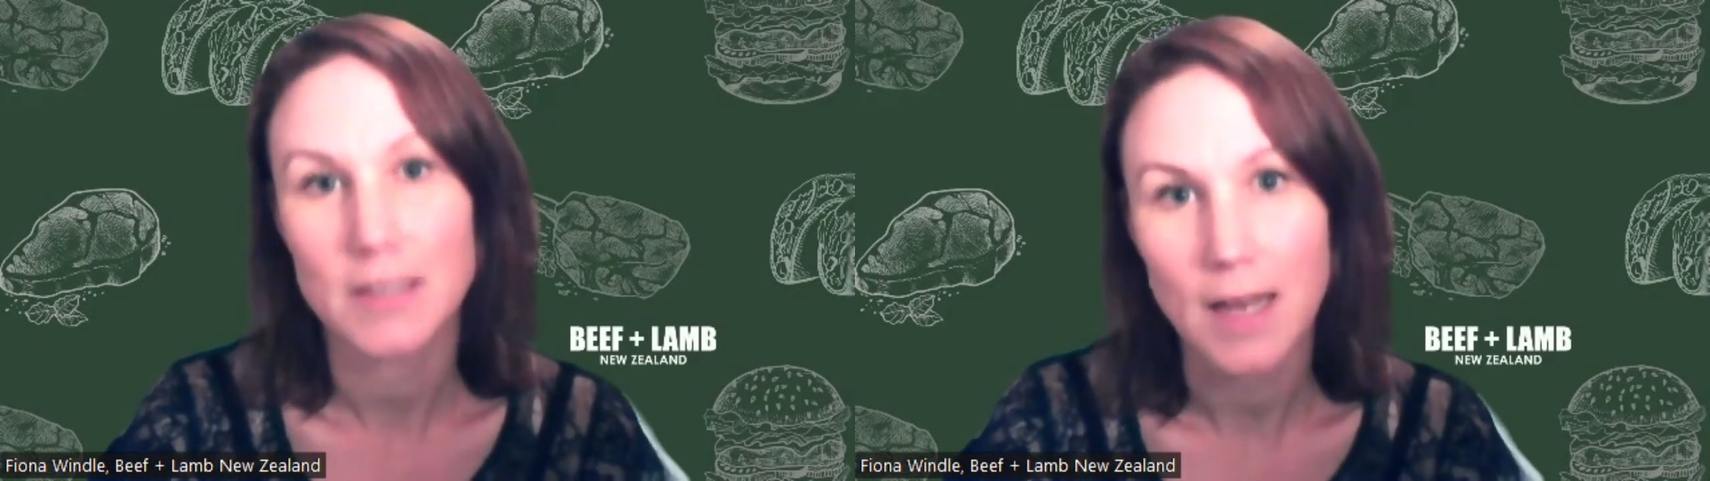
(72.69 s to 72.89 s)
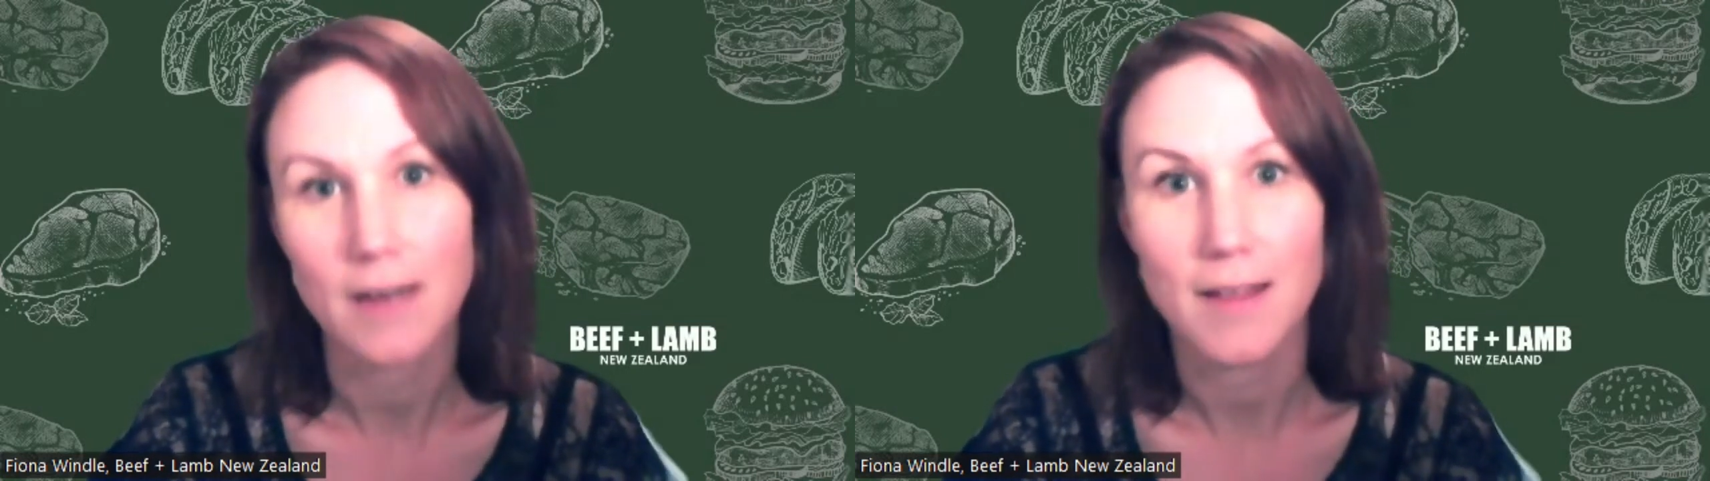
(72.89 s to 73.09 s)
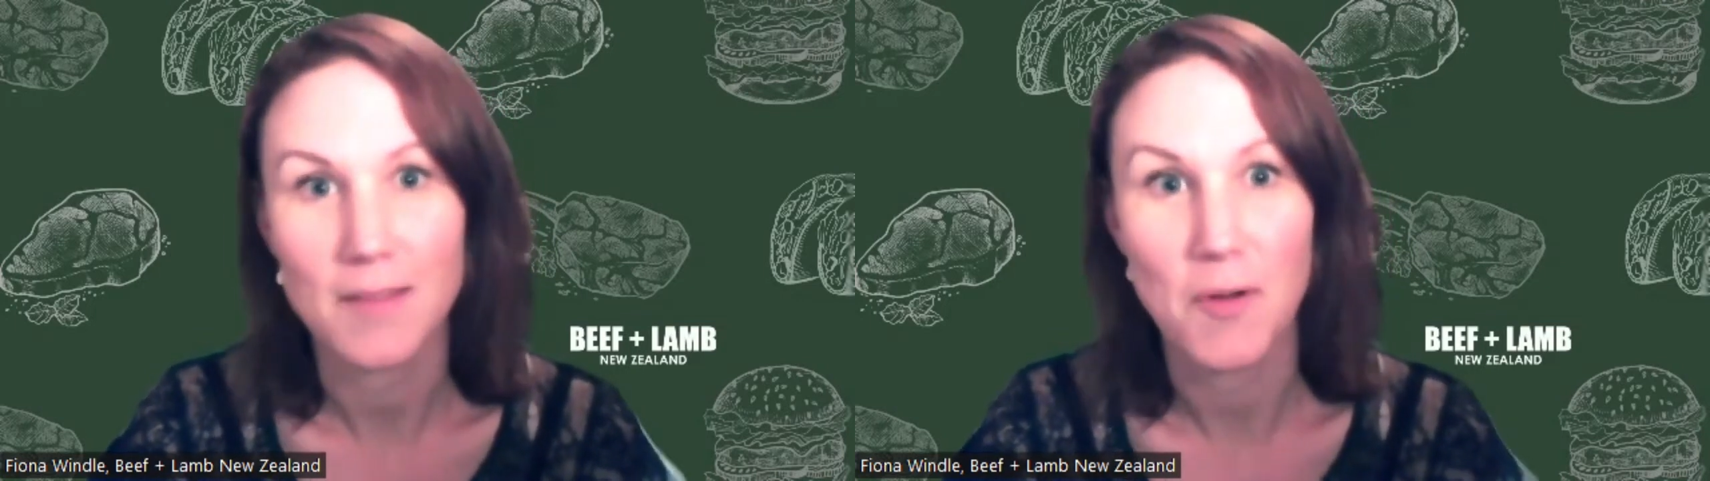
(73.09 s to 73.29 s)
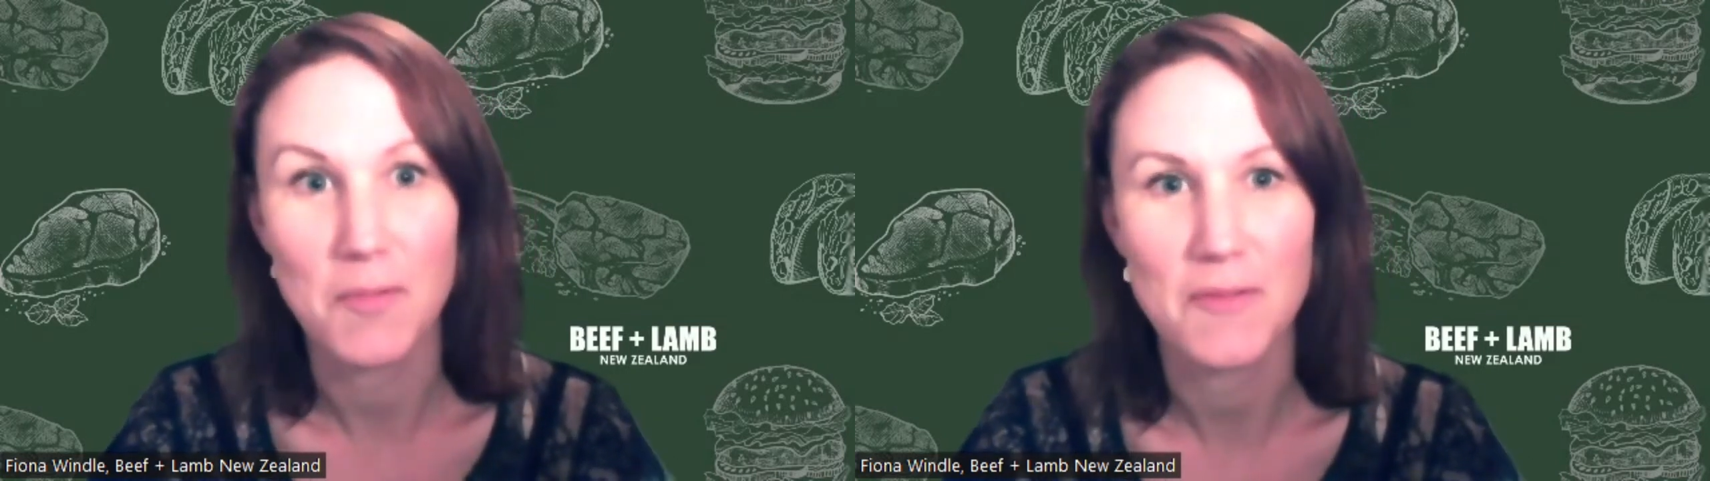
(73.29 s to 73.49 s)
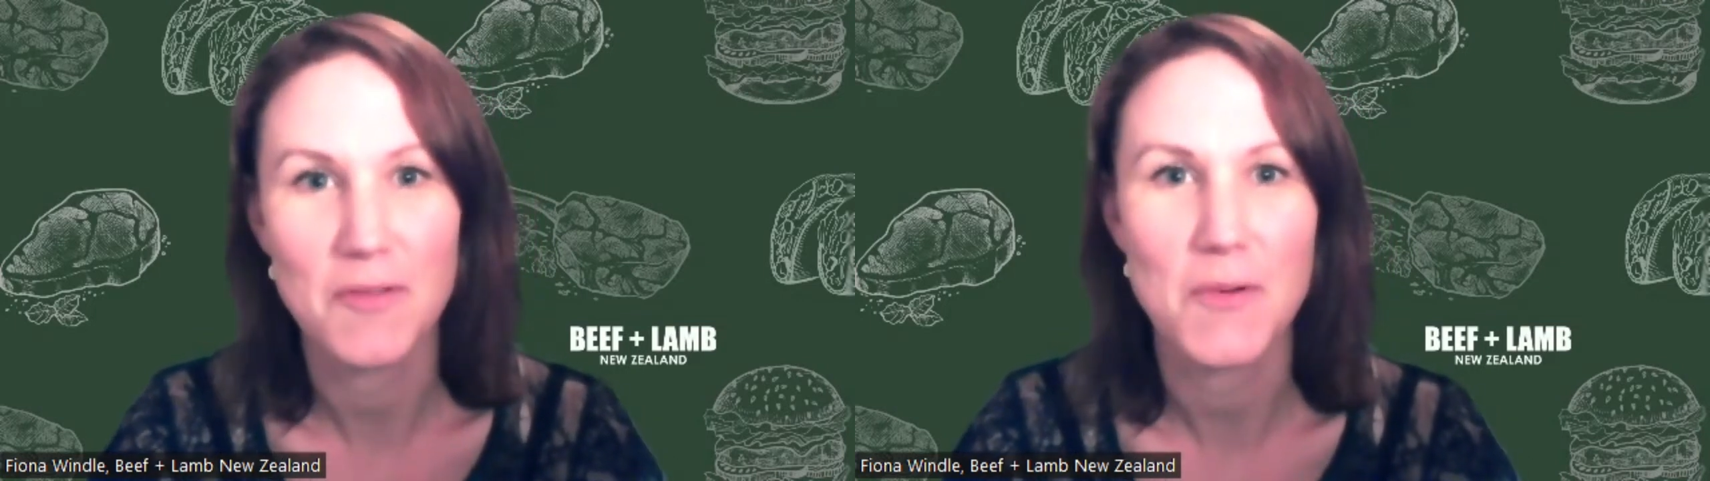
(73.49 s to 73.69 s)
down at the
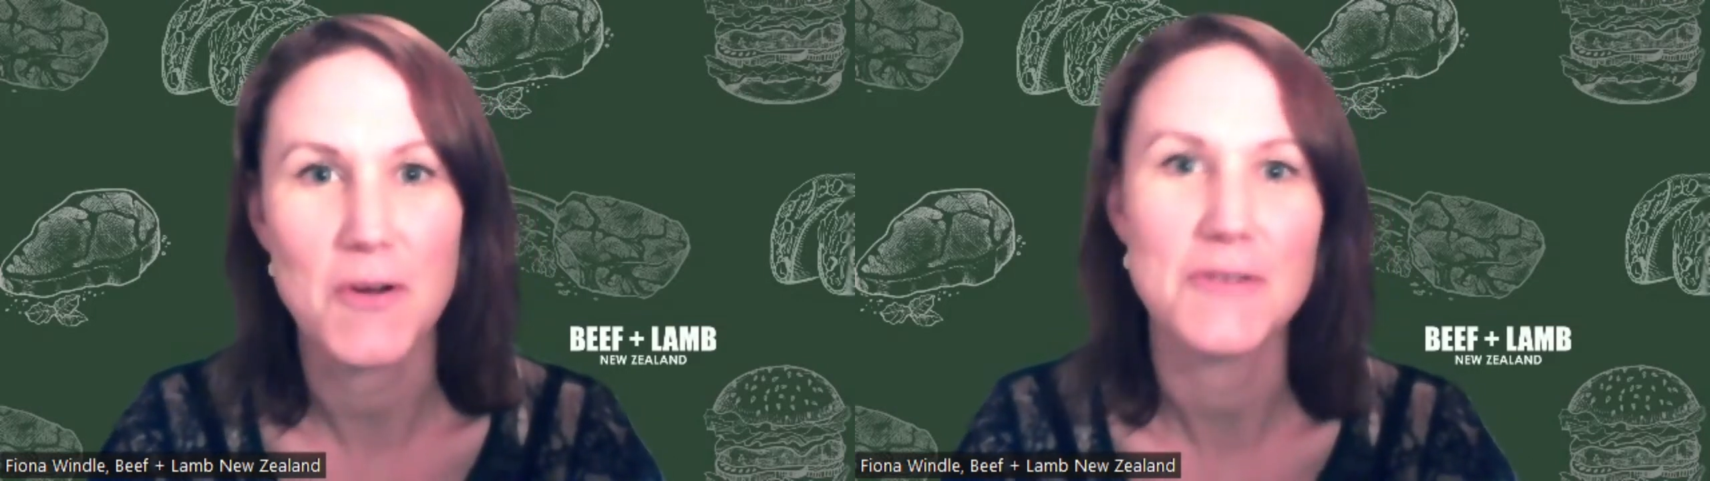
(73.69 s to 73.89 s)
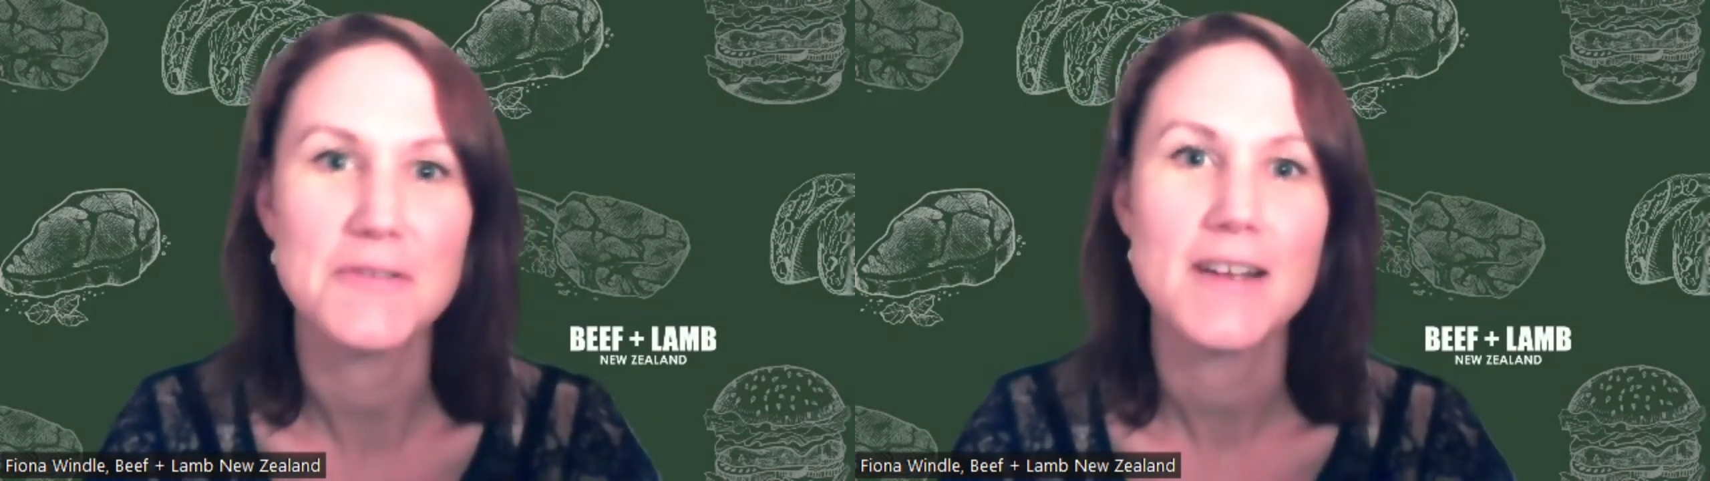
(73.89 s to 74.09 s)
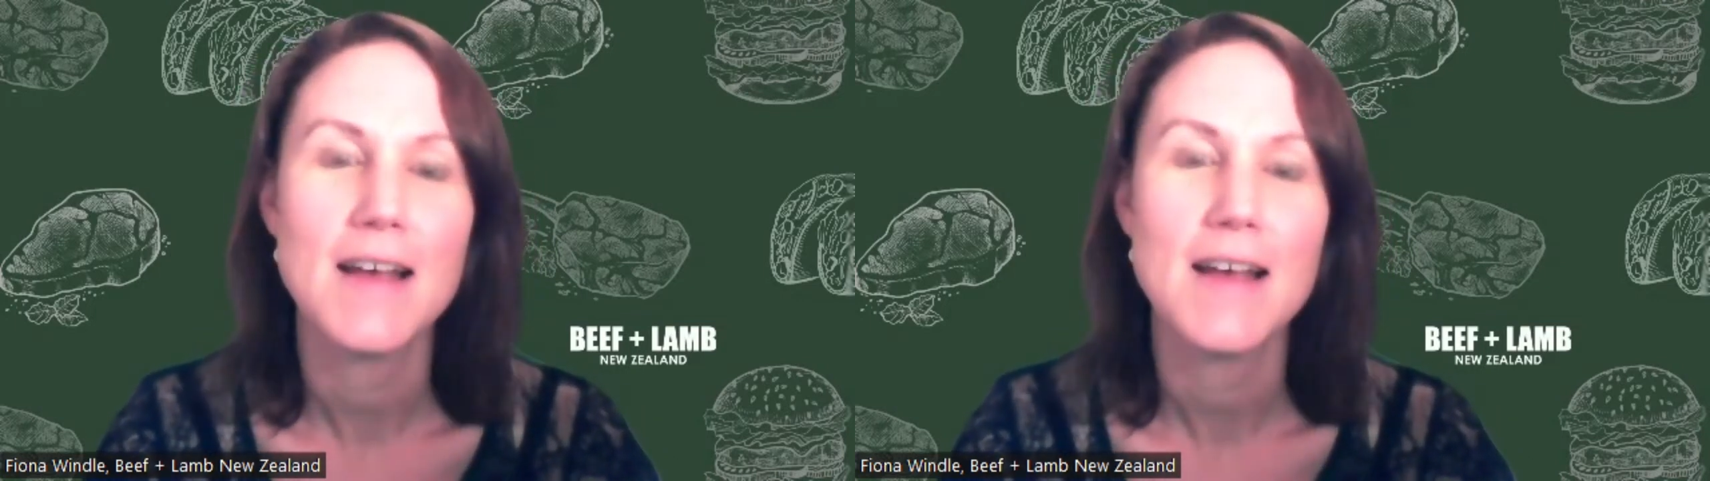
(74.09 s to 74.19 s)
bottom of the world,